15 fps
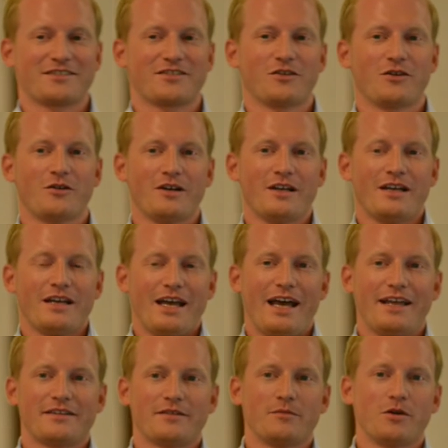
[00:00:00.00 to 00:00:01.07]
So
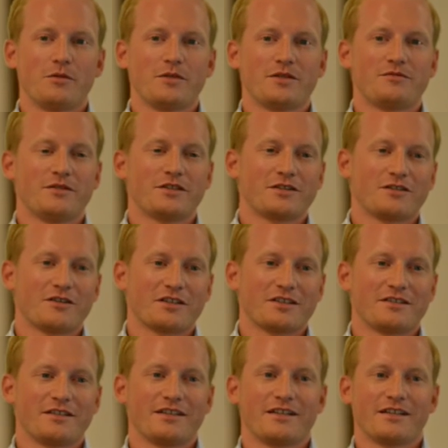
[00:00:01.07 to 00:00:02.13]
at the moment, we're
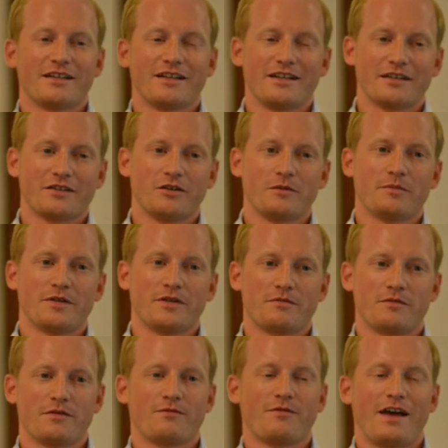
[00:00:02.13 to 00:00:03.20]
targeting uh,
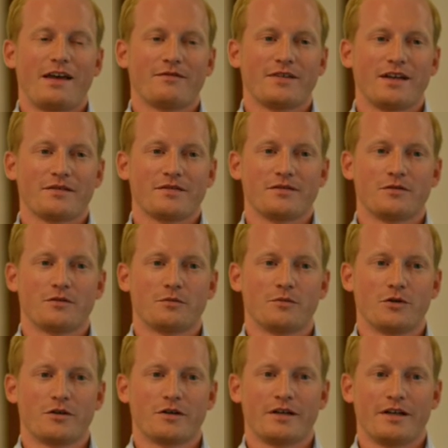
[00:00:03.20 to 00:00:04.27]
companies with 5,000 or
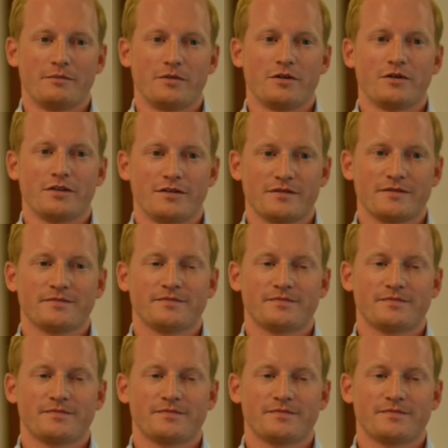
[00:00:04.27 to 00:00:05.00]
more employees.